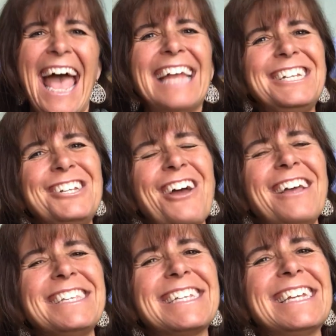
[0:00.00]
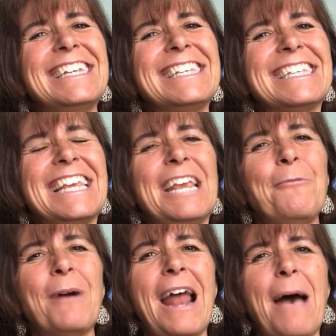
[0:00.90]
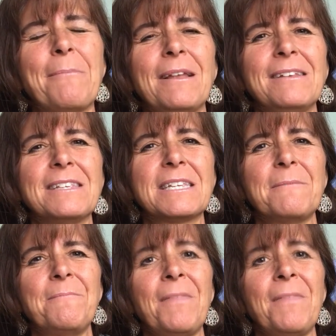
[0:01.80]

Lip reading: And just see what happens.